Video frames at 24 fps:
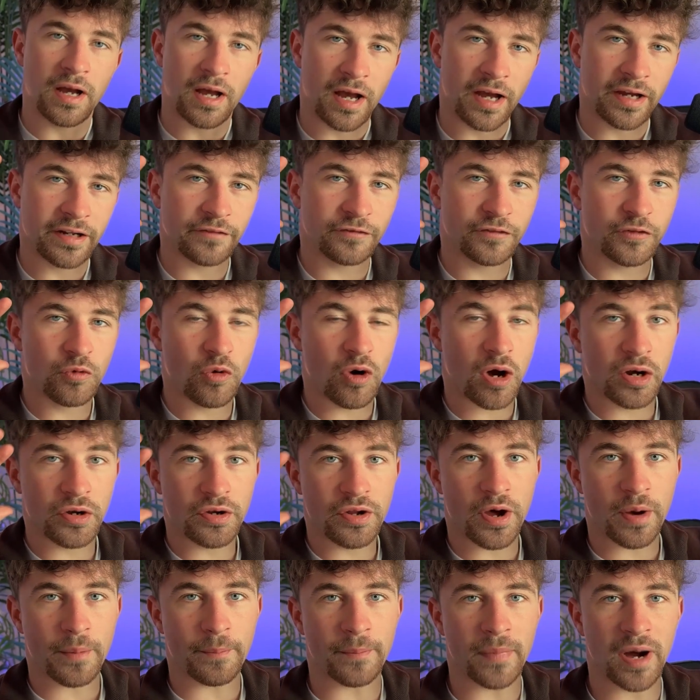Hey
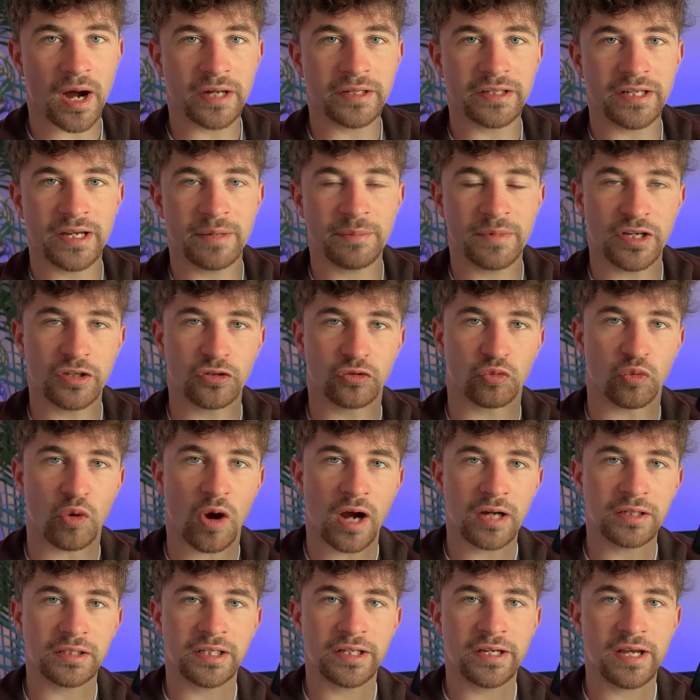everyone, my name is
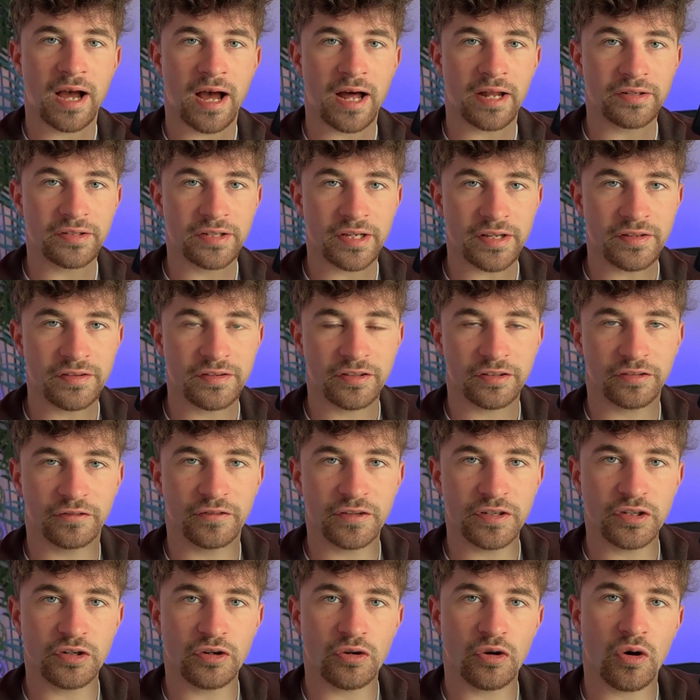Riley, and in this
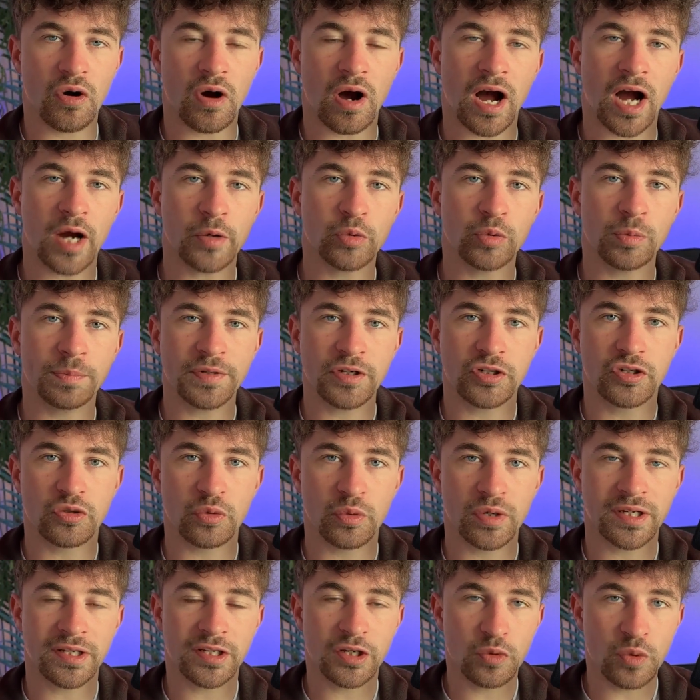video I will be
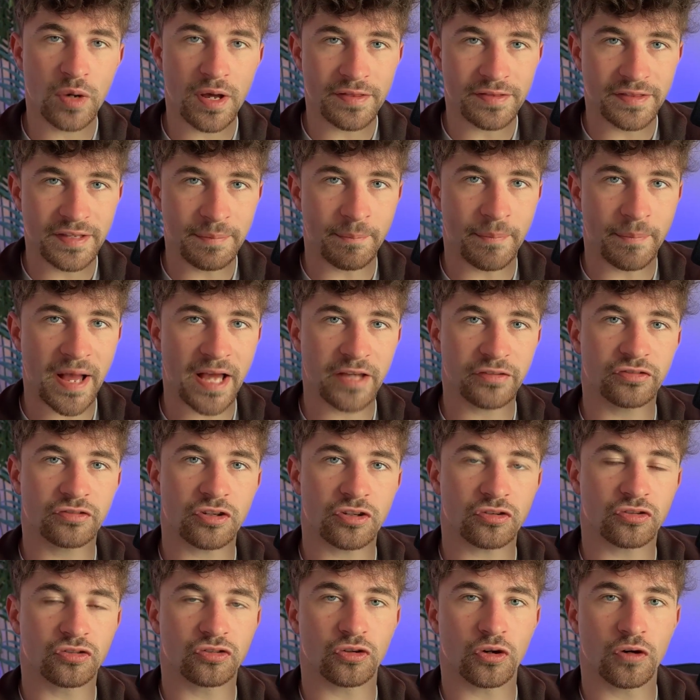showing you the
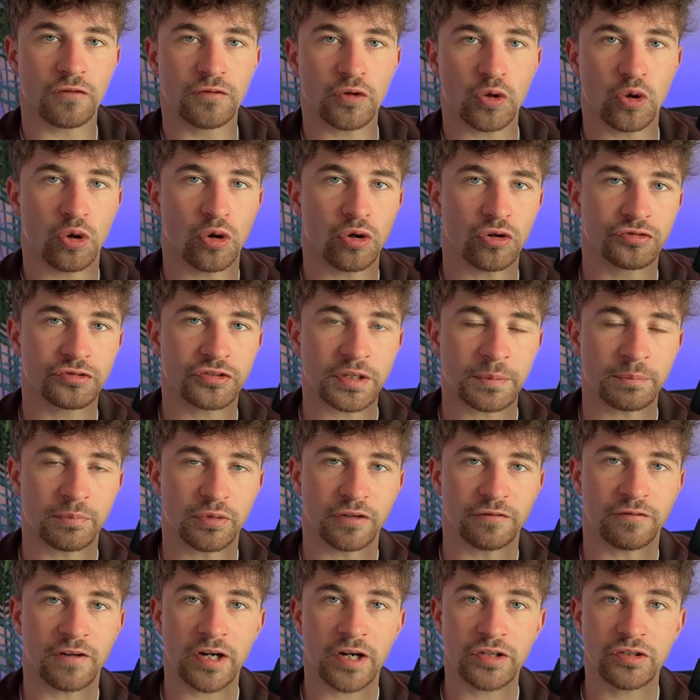best server hosting
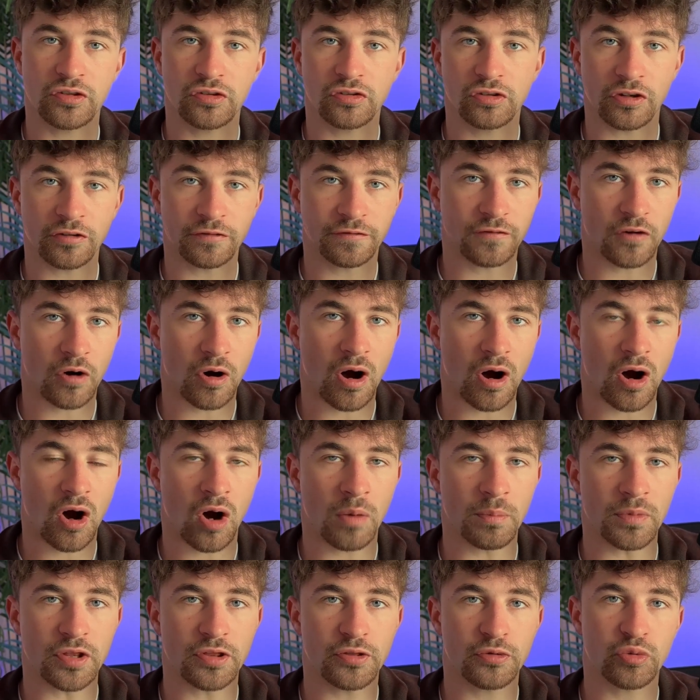providers for
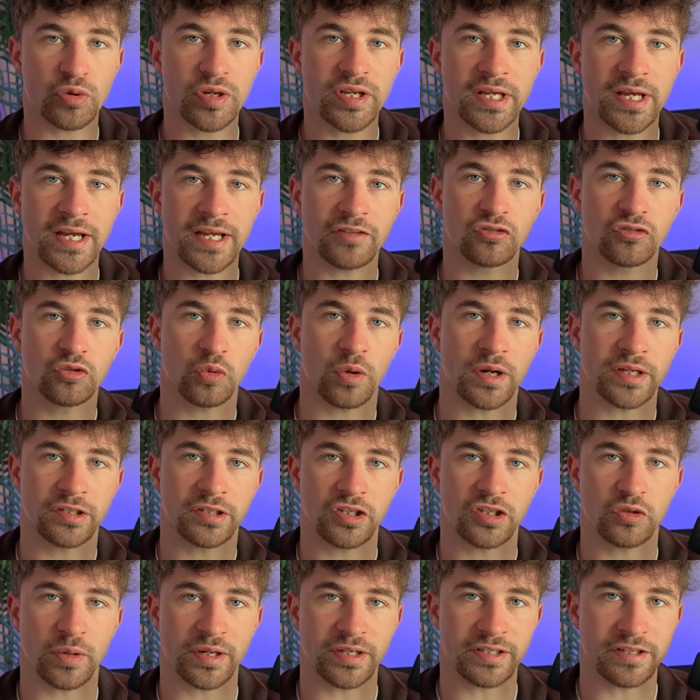Arma 3 in
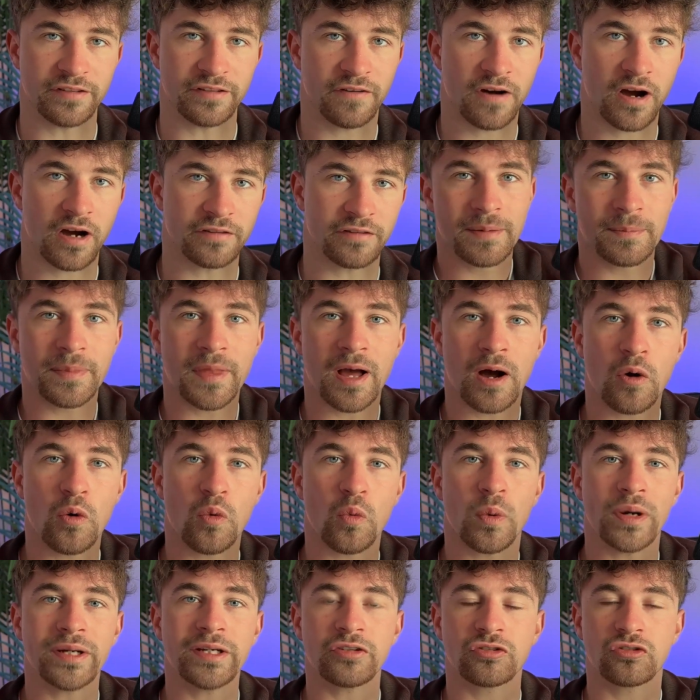2025. Now
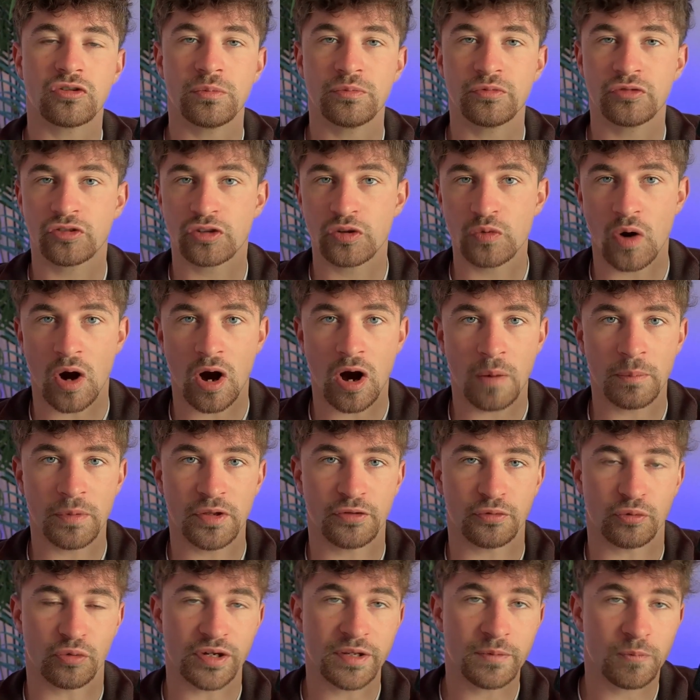when it comes to Arma
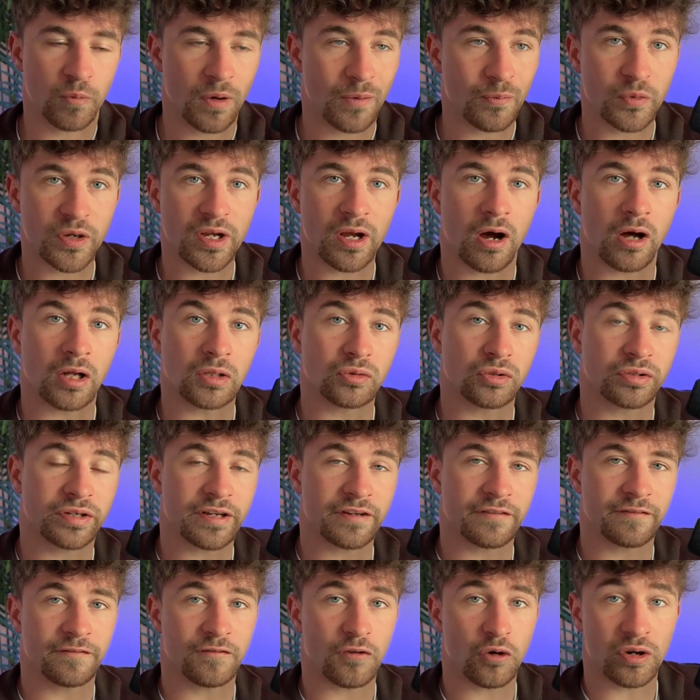3, when we are
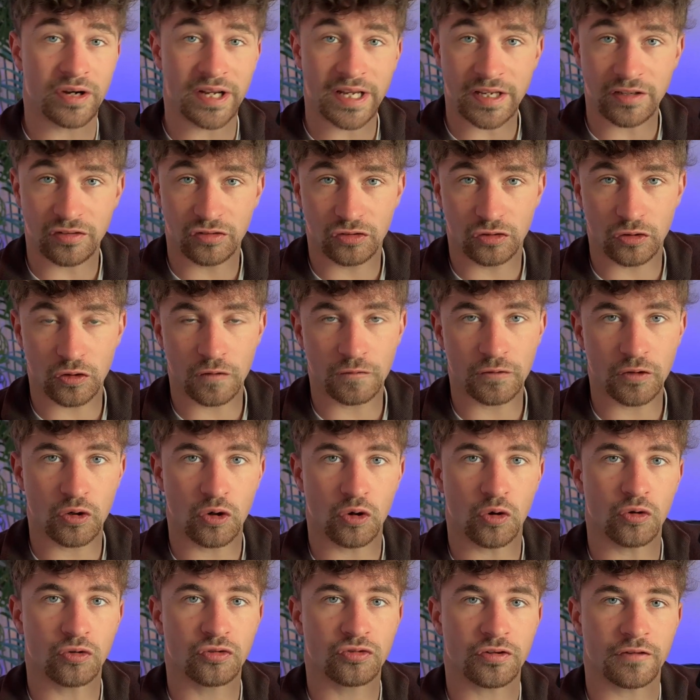looking for a server
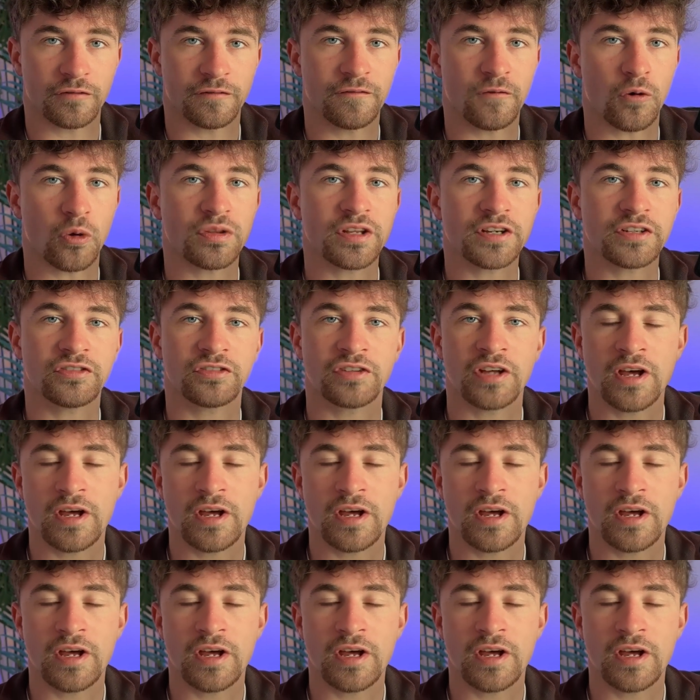host for this,